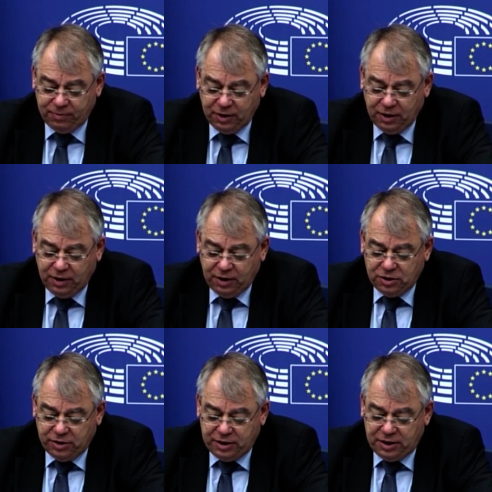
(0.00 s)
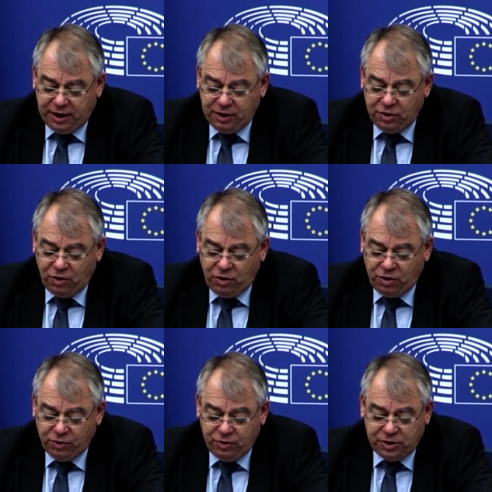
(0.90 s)
national authorities had
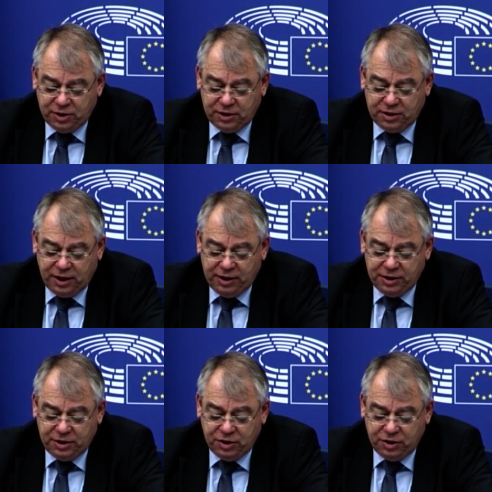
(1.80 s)
used this information,